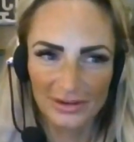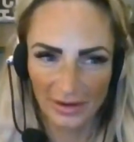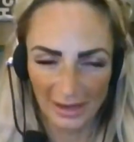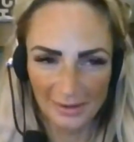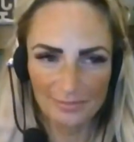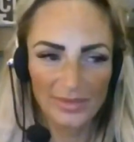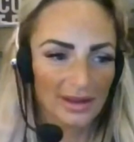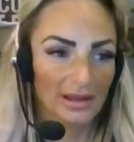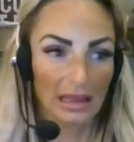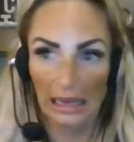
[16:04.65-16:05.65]
Okay.
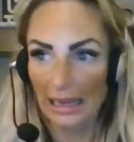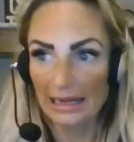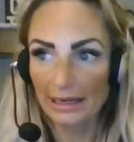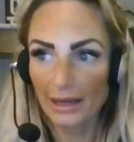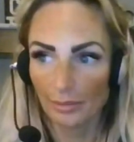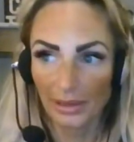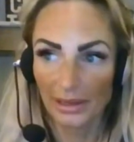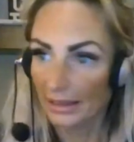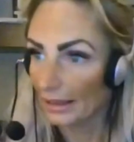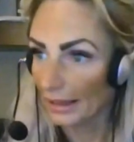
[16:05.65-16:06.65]
Lighten up,
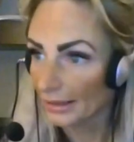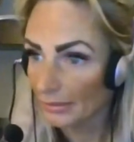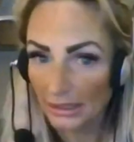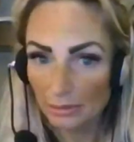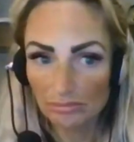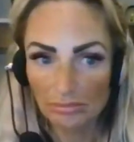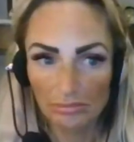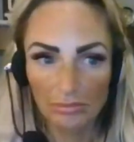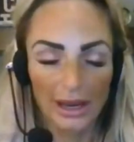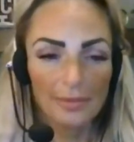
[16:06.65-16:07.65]
enlightenment.
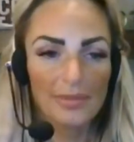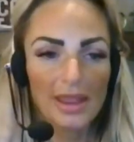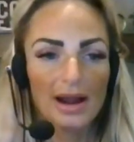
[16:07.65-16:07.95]
Okay.